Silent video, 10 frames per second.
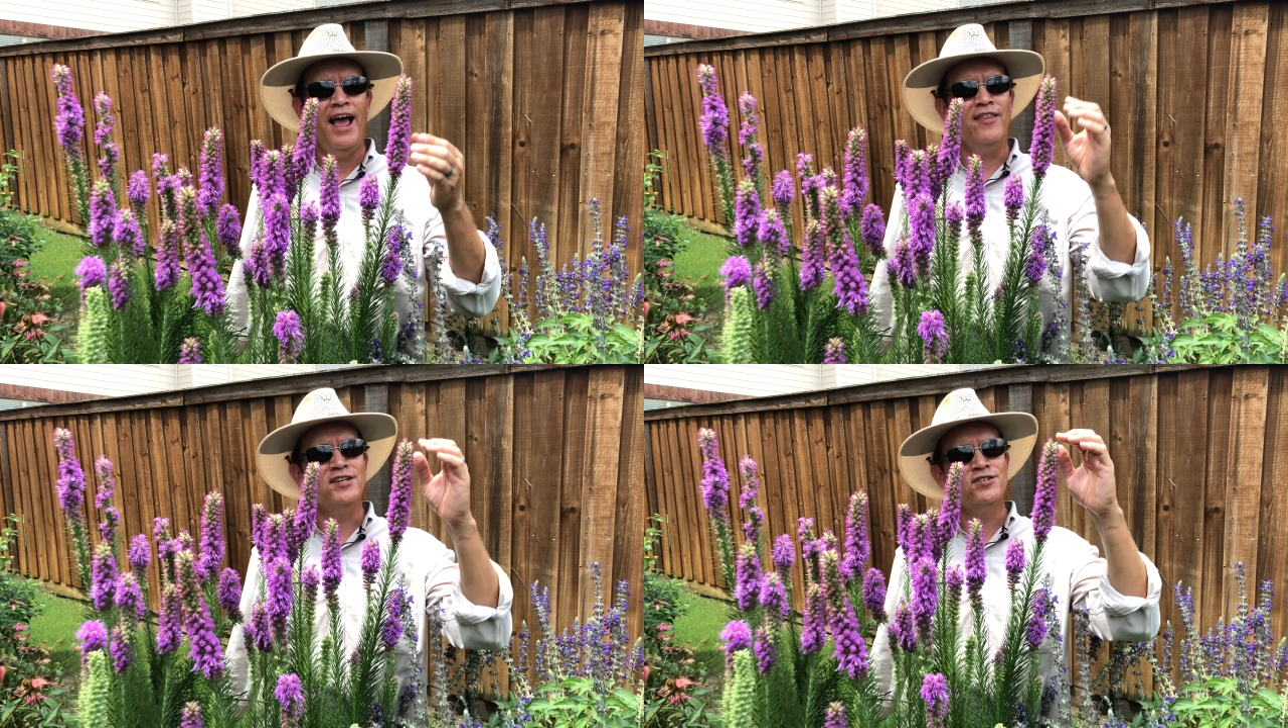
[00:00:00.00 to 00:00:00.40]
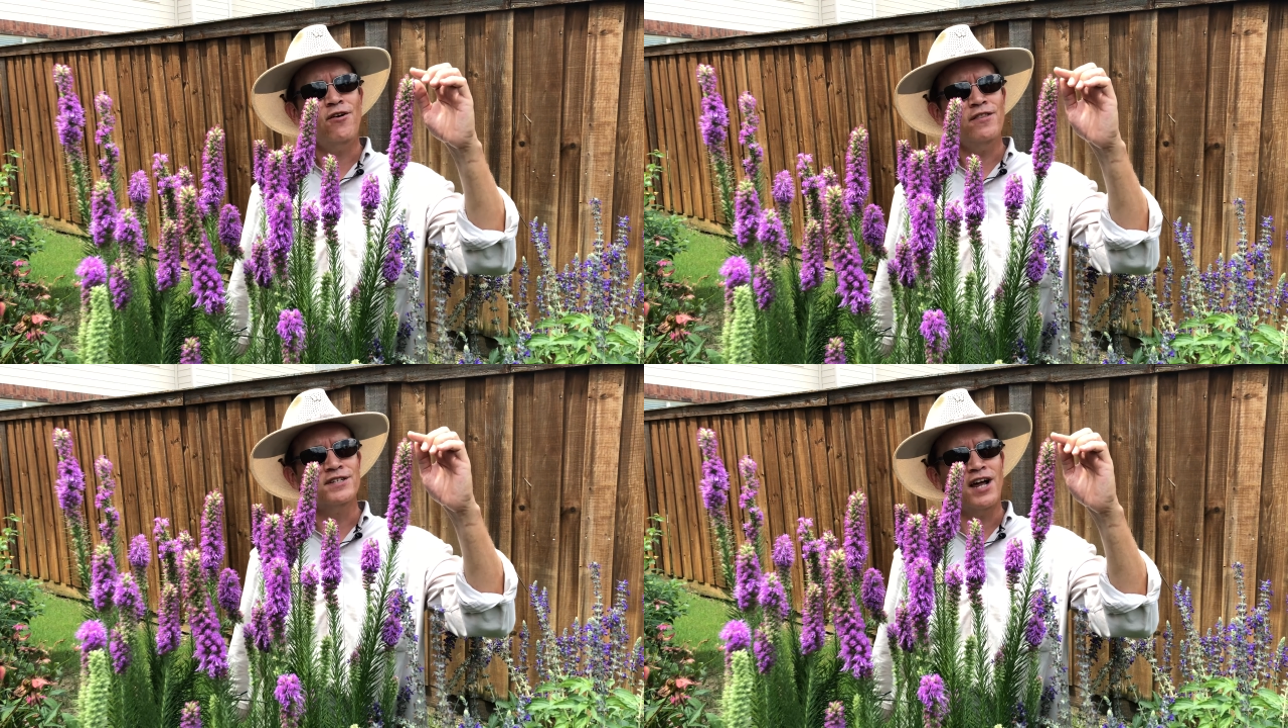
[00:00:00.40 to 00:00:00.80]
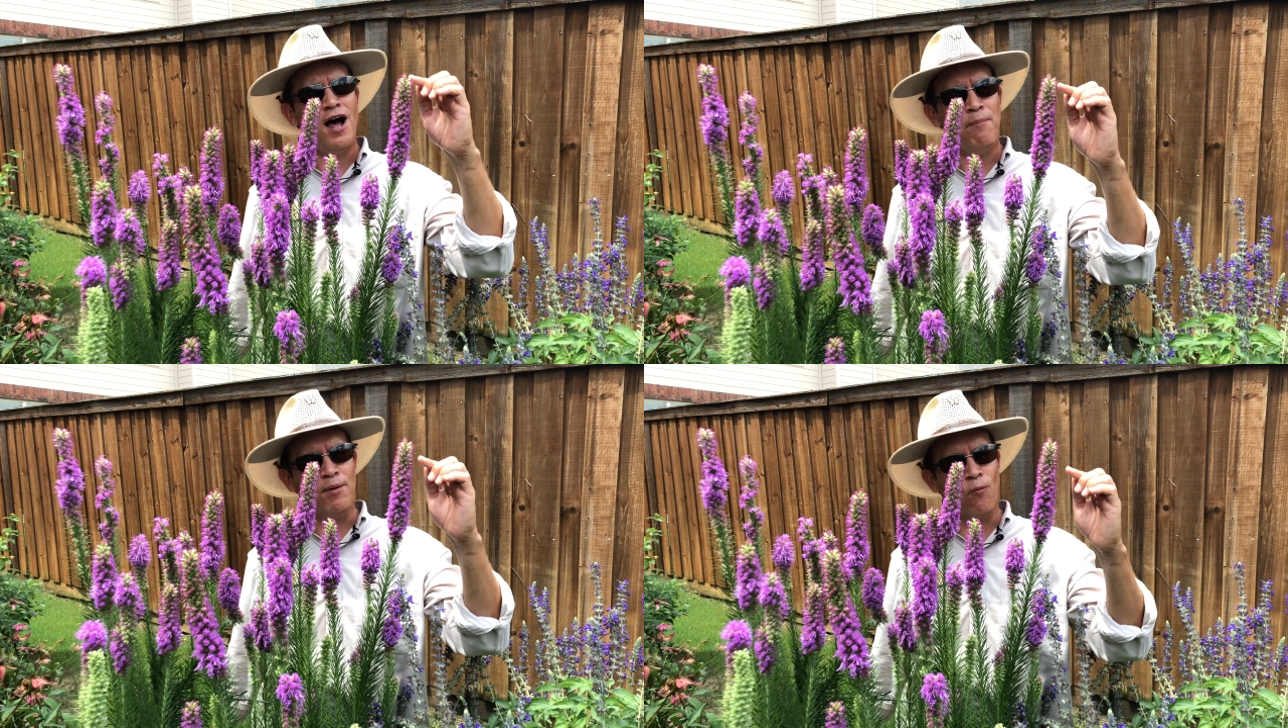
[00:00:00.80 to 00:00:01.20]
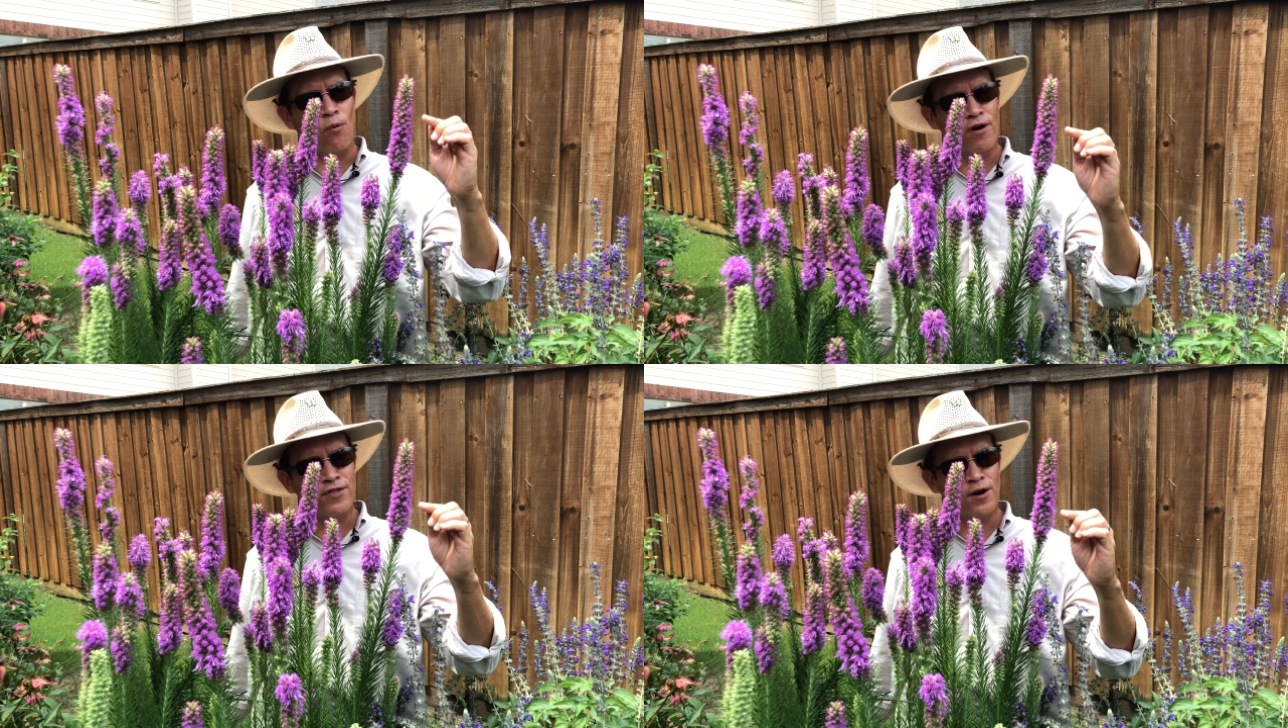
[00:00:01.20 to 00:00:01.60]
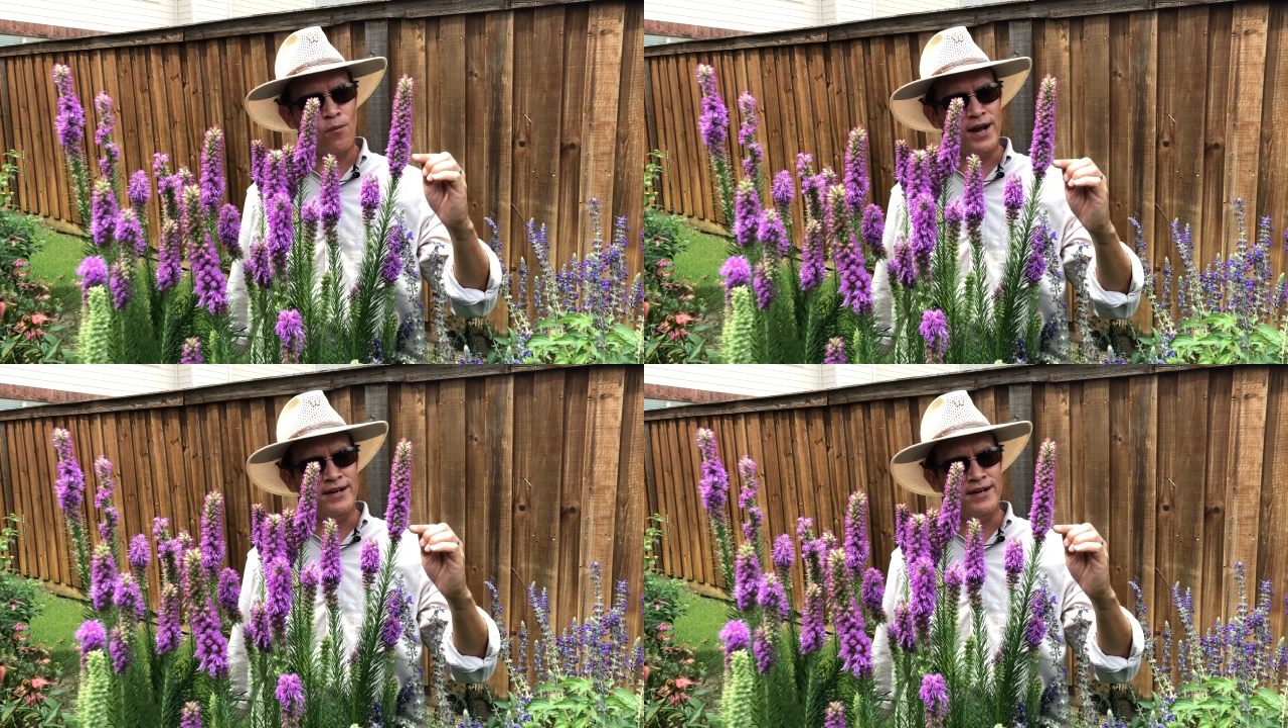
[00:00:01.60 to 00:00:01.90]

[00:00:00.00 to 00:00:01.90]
and they start at the top and work their way